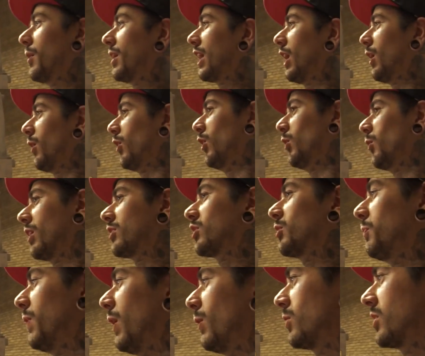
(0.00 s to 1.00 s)
here we go. Who
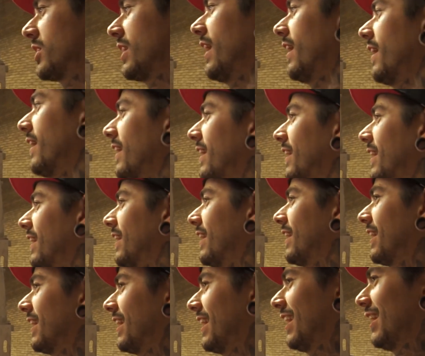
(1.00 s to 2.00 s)
wants a poster? Me!
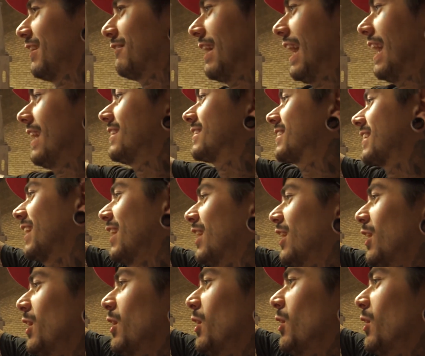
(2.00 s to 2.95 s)
Right.